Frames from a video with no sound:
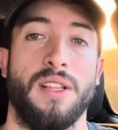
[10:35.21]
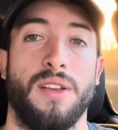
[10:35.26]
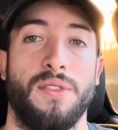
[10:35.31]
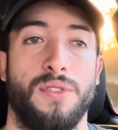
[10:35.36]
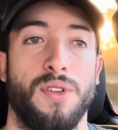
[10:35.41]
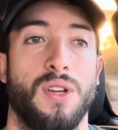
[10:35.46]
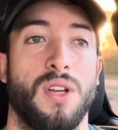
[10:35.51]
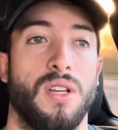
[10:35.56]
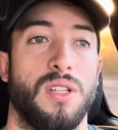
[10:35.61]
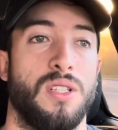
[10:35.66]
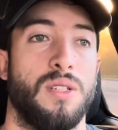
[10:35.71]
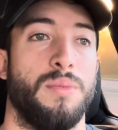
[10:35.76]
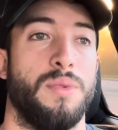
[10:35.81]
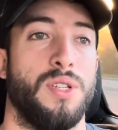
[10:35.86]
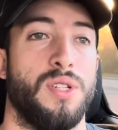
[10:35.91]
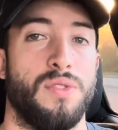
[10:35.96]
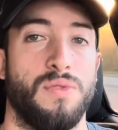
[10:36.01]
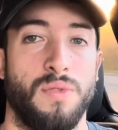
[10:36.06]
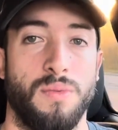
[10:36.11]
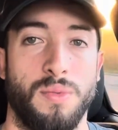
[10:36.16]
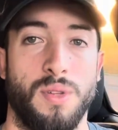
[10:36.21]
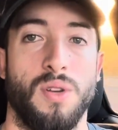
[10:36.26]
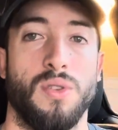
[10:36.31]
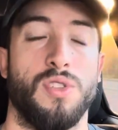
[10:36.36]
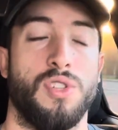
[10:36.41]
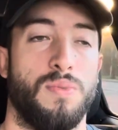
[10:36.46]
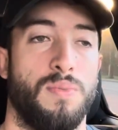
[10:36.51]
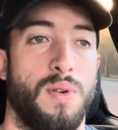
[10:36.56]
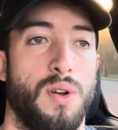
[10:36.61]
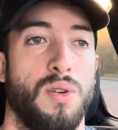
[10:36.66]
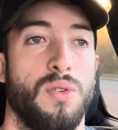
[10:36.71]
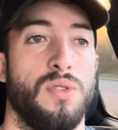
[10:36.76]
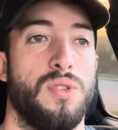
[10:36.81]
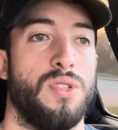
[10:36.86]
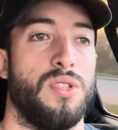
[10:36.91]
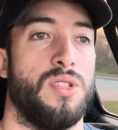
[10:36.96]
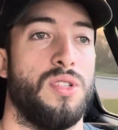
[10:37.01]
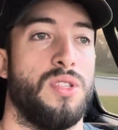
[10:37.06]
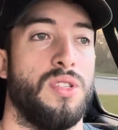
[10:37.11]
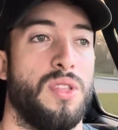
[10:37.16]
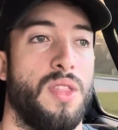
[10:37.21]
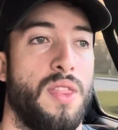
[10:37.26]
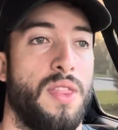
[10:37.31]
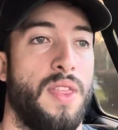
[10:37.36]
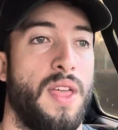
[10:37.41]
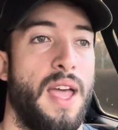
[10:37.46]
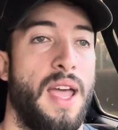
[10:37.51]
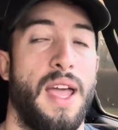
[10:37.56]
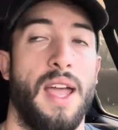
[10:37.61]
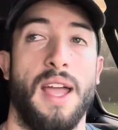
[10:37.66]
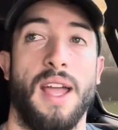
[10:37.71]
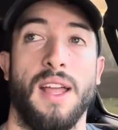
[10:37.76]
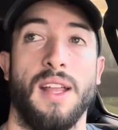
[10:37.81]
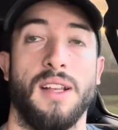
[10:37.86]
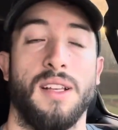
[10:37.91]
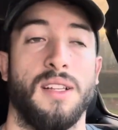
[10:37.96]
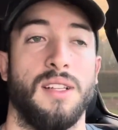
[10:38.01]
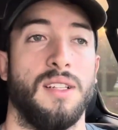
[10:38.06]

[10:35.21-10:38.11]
a few customers from those posts that